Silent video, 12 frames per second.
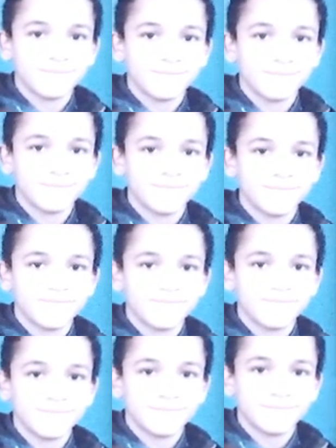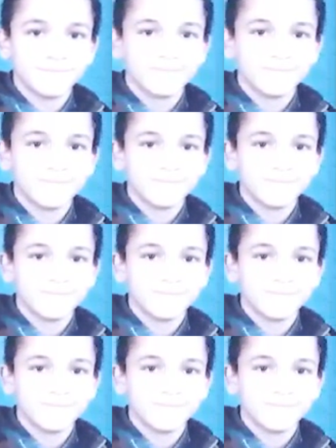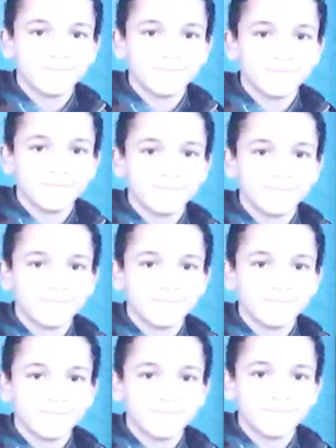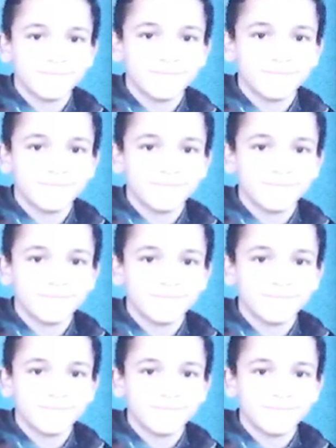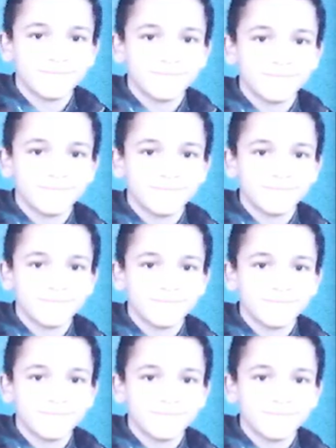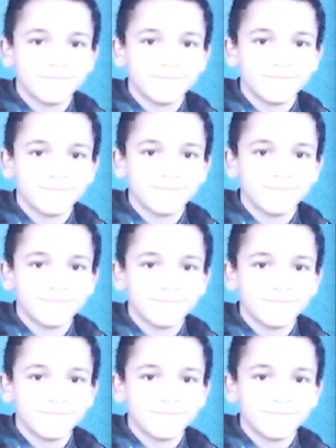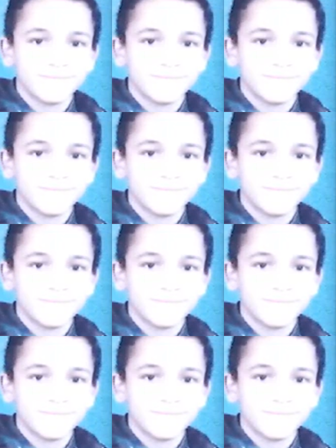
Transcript: Nobody speaks.